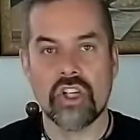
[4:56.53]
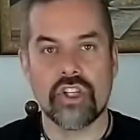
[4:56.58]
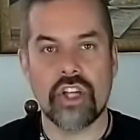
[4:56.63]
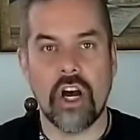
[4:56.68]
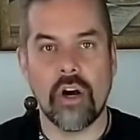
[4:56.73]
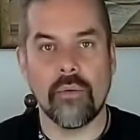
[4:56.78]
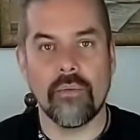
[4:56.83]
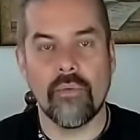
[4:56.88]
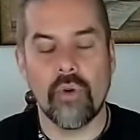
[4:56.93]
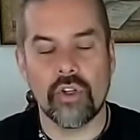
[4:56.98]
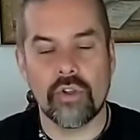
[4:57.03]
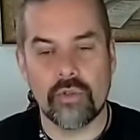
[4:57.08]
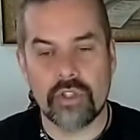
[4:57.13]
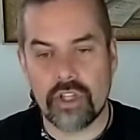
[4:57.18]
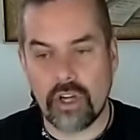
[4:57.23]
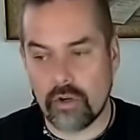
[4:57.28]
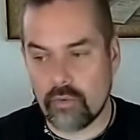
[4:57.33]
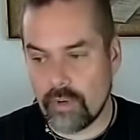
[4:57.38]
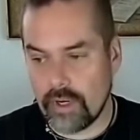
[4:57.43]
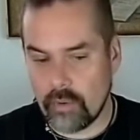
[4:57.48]
So, what do we
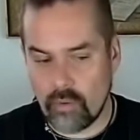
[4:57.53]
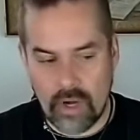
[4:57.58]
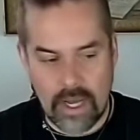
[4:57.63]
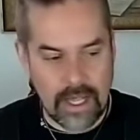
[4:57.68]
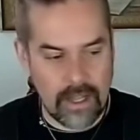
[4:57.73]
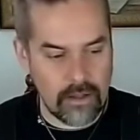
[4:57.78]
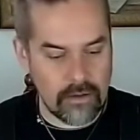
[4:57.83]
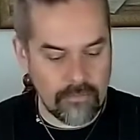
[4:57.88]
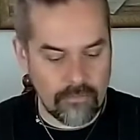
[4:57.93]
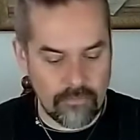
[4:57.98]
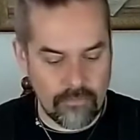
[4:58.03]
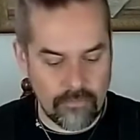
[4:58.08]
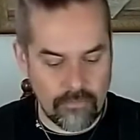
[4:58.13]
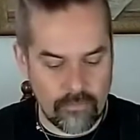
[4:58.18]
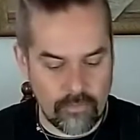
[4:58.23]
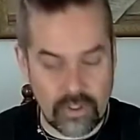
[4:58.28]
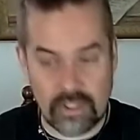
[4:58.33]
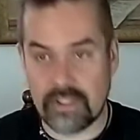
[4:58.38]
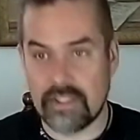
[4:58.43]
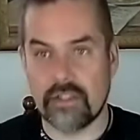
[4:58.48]
start with? Well,
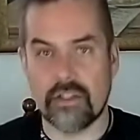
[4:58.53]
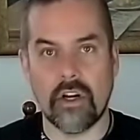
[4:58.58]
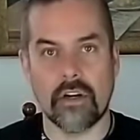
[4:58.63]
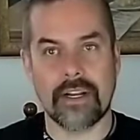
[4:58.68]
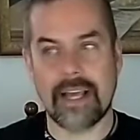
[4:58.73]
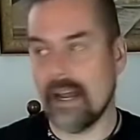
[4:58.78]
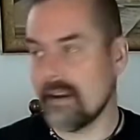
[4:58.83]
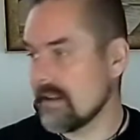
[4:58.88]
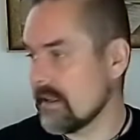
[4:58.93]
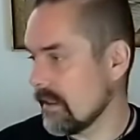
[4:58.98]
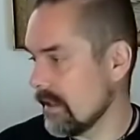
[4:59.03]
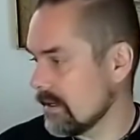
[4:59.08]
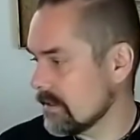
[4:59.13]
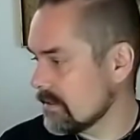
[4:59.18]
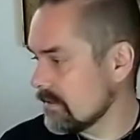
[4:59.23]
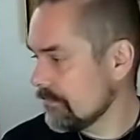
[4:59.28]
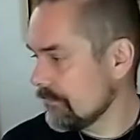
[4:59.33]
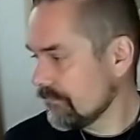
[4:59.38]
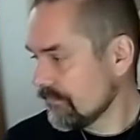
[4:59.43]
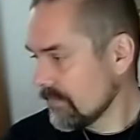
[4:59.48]
we need to start cutting
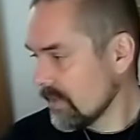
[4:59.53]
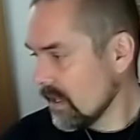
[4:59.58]
this.